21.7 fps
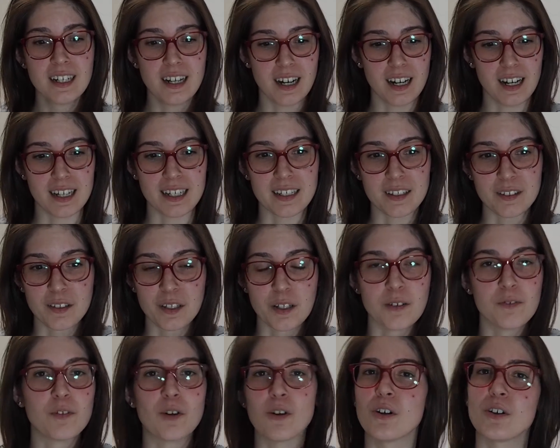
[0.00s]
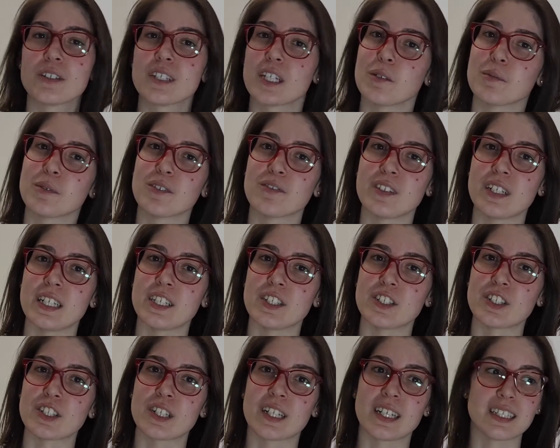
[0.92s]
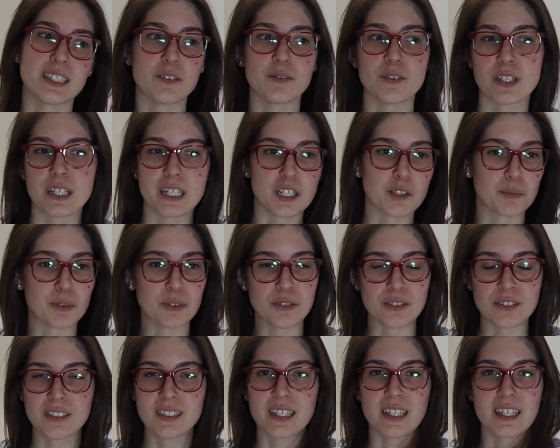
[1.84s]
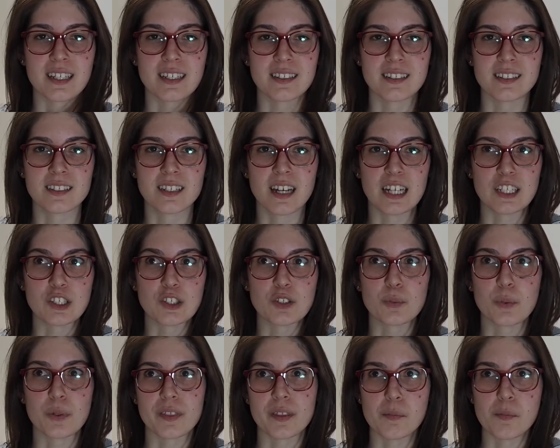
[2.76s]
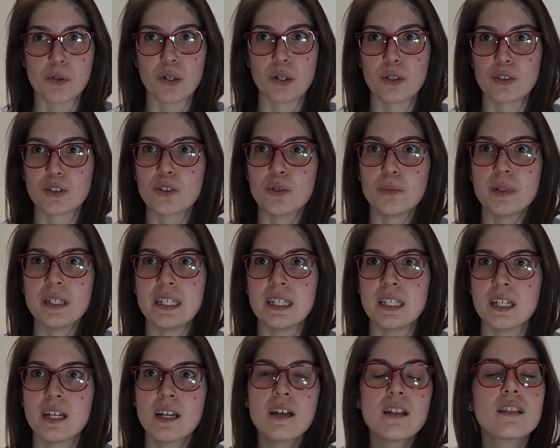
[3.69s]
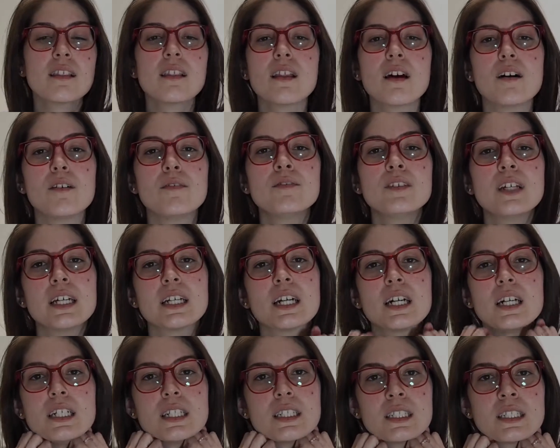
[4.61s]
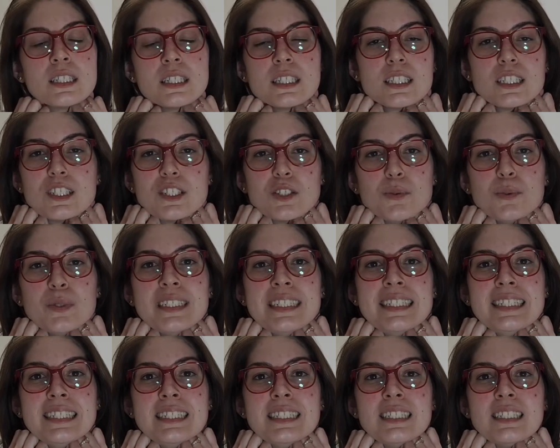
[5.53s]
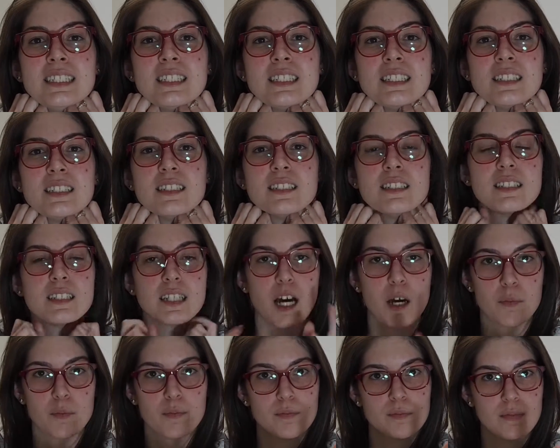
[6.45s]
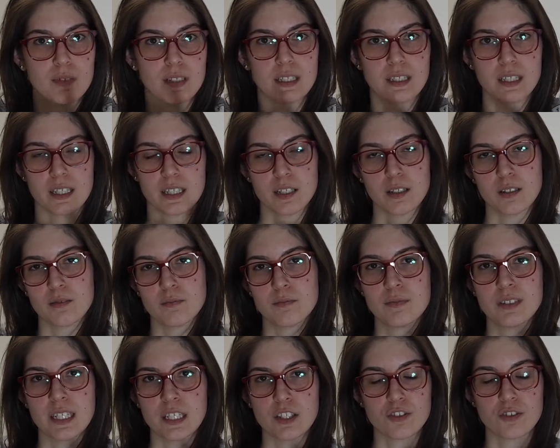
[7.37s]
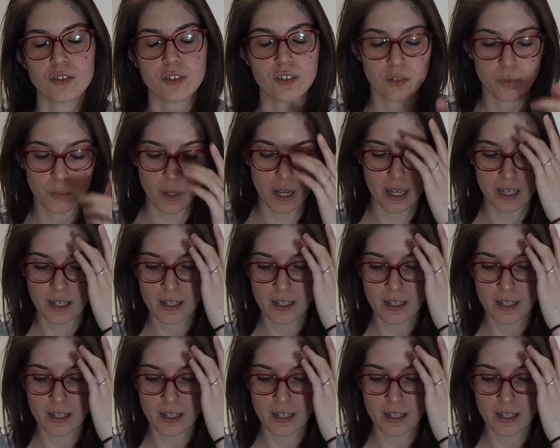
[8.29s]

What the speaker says: I love all types of nature and different animals, and I just want them all to be loved and hugged and squeezed, not in like a dangerous way.